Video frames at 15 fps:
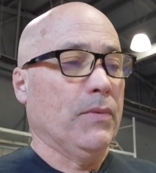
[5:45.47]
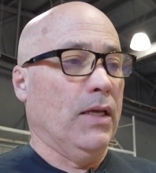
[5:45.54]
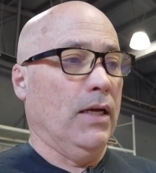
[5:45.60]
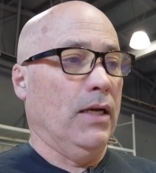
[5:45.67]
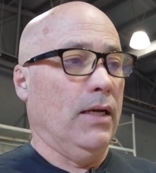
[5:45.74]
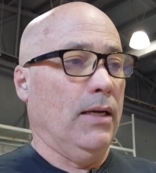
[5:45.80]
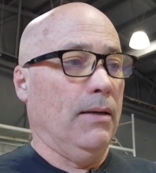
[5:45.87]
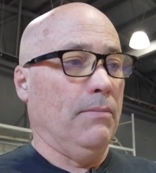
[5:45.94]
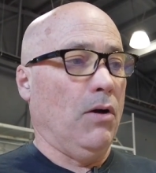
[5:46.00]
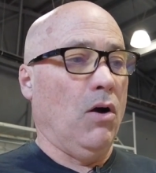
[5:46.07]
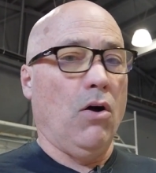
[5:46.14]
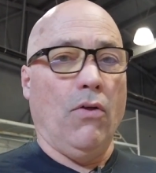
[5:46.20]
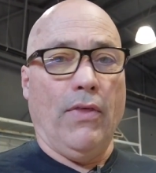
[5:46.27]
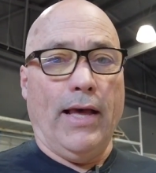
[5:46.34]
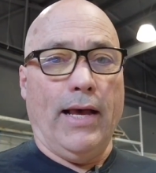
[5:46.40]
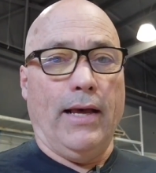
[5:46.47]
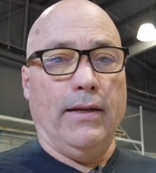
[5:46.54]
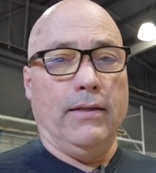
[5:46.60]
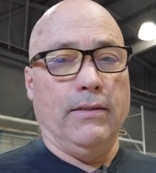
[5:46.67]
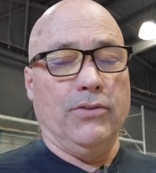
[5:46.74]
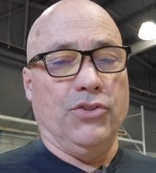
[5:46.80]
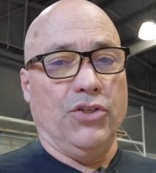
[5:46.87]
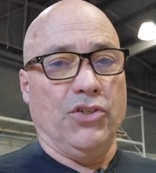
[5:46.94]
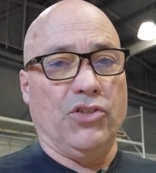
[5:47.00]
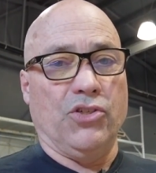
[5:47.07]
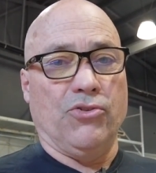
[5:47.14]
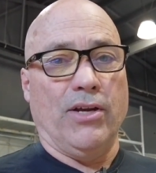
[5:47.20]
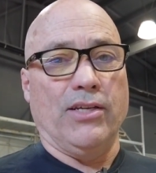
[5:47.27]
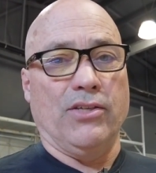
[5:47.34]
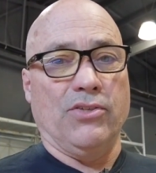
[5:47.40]
All that just
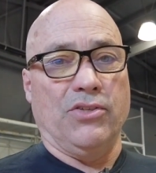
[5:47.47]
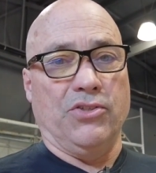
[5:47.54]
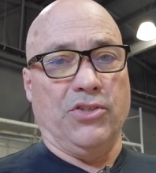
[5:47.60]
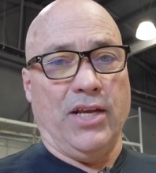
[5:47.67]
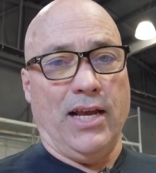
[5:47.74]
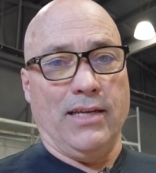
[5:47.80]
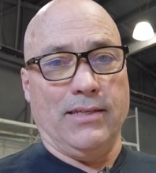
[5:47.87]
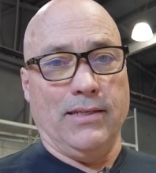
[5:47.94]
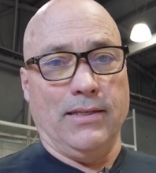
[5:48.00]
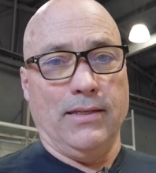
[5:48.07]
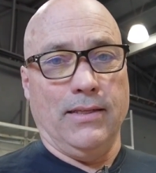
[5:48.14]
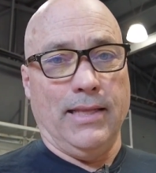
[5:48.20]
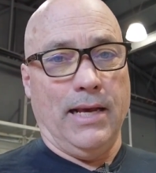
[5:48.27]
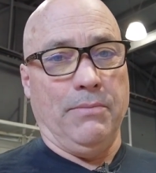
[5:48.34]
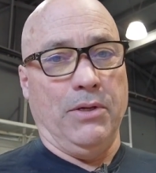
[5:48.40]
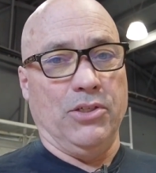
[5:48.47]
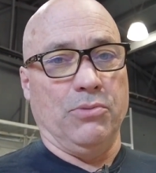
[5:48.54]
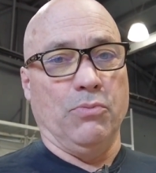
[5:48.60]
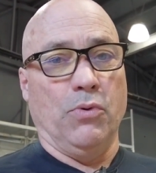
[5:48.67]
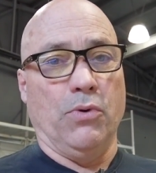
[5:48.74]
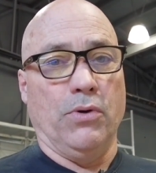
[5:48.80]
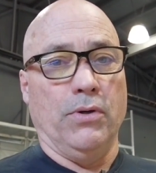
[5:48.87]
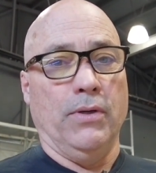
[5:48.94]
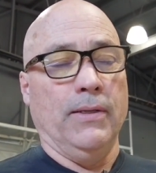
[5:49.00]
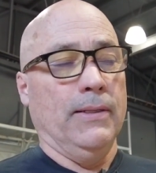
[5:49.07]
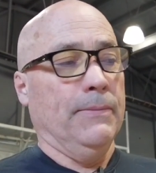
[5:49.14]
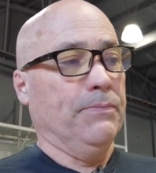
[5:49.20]
stresses the chassis that much more.